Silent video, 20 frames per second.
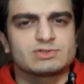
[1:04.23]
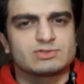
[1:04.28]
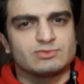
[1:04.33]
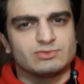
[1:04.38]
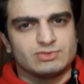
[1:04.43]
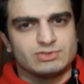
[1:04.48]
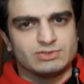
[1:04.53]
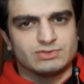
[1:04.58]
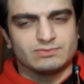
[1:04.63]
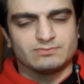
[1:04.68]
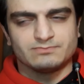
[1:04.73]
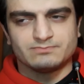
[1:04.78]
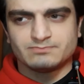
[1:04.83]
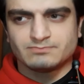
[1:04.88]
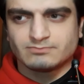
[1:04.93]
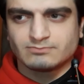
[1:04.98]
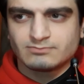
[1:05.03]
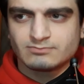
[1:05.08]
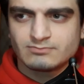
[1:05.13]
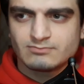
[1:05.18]
who do,
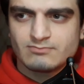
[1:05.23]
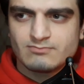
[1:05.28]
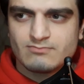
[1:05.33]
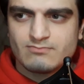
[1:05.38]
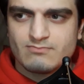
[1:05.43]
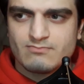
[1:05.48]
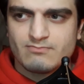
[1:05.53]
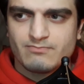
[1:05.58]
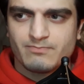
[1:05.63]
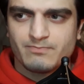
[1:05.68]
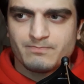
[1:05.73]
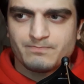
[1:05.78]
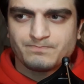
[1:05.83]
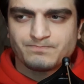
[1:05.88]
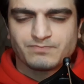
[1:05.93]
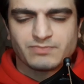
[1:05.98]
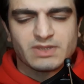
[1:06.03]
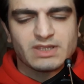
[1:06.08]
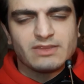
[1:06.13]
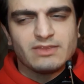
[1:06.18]

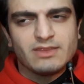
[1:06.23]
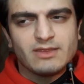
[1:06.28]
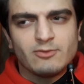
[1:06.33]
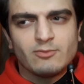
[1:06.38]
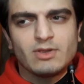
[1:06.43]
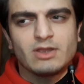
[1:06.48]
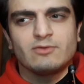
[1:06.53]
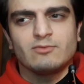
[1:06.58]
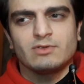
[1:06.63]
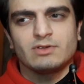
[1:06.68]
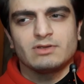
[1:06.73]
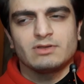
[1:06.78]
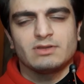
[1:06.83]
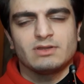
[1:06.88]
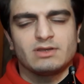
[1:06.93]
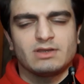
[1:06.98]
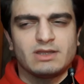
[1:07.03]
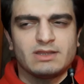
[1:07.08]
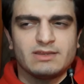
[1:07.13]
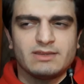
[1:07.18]
and the way
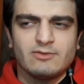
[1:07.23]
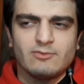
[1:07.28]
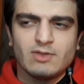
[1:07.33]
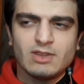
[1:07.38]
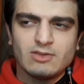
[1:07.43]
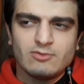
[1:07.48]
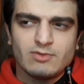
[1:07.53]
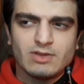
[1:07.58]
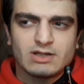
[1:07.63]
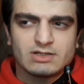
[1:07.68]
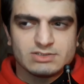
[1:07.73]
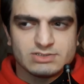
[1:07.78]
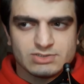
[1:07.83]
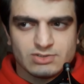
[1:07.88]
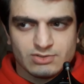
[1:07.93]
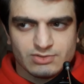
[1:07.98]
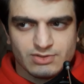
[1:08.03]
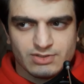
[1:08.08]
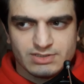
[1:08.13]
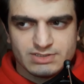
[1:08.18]
we are
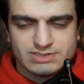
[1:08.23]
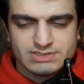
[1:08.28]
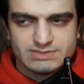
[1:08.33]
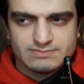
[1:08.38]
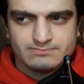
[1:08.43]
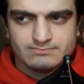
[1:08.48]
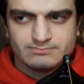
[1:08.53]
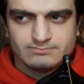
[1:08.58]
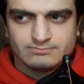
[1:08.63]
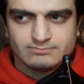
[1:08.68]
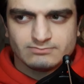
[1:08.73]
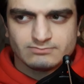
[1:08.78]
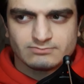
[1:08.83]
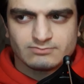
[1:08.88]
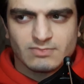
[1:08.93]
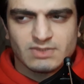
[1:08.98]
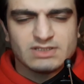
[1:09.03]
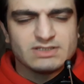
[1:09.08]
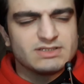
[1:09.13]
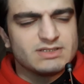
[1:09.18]
taught this
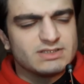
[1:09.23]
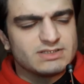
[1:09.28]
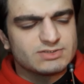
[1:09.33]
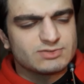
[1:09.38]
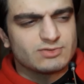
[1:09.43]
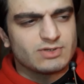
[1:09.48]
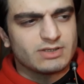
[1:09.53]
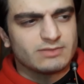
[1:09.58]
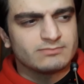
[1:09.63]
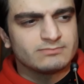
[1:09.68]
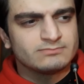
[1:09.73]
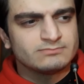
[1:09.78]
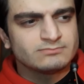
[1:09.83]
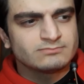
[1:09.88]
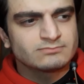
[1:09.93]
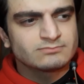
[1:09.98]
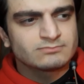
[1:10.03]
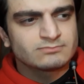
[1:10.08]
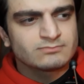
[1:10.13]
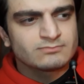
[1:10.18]
is this way.
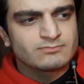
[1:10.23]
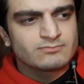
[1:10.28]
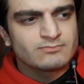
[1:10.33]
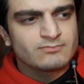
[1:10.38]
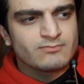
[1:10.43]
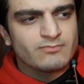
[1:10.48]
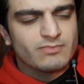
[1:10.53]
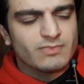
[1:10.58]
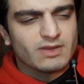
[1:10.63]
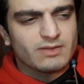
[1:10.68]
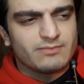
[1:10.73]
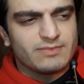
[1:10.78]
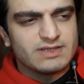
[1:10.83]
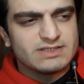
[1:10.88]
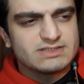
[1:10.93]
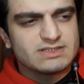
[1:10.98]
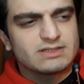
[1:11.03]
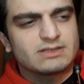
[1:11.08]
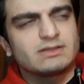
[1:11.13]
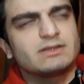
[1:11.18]

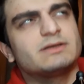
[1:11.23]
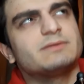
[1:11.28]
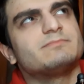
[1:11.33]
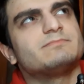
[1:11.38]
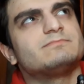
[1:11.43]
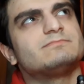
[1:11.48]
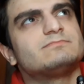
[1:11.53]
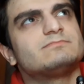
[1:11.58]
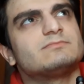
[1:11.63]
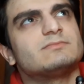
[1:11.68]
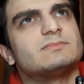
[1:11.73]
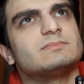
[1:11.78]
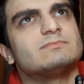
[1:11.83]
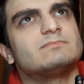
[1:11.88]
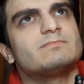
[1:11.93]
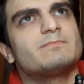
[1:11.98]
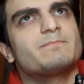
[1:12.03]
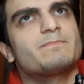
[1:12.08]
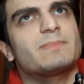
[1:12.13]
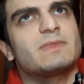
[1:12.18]
Basically,
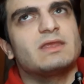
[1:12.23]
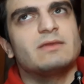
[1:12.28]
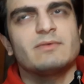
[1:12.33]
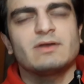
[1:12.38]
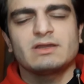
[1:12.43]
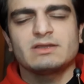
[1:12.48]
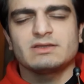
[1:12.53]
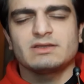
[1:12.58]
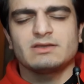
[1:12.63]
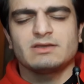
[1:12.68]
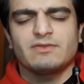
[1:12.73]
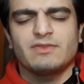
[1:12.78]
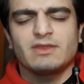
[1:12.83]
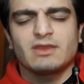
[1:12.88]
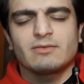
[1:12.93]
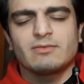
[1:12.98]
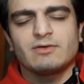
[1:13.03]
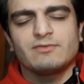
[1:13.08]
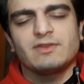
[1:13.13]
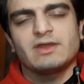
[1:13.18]
you may
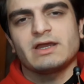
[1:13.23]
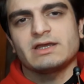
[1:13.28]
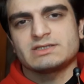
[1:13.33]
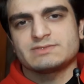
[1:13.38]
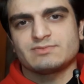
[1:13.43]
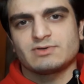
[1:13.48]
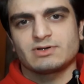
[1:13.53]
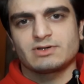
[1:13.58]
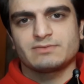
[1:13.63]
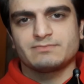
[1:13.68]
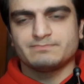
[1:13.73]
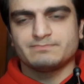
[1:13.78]
think about the iceberg.